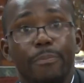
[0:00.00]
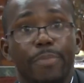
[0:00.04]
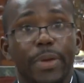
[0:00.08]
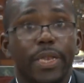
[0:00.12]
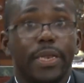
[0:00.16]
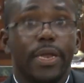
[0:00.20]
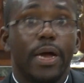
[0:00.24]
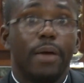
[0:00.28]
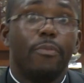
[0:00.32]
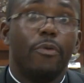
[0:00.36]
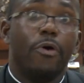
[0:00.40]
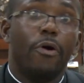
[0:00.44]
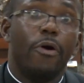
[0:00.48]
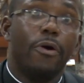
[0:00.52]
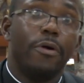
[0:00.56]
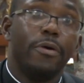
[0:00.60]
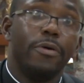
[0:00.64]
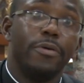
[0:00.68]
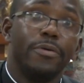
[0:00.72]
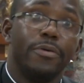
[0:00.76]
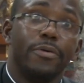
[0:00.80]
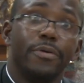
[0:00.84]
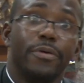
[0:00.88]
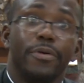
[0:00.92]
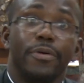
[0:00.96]
beat them or
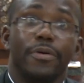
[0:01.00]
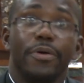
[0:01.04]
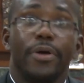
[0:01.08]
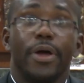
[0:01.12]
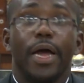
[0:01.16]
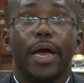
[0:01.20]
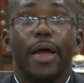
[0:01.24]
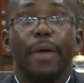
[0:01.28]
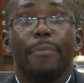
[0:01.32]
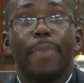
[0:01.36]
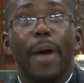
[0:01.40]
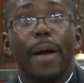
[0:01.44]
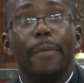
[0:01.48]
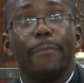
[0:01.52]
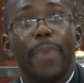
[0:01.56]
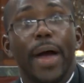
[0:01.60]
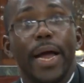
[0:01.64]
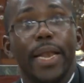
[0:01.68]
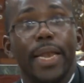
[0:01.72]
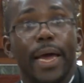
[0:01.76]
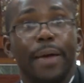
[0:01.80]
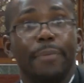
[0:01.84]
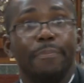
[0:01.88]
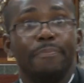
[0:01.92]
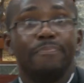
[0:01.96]
pamper
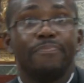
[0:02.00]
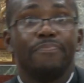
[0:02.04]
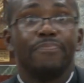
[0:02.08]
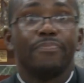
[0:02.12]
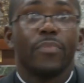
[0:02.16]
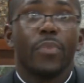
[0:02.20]
them.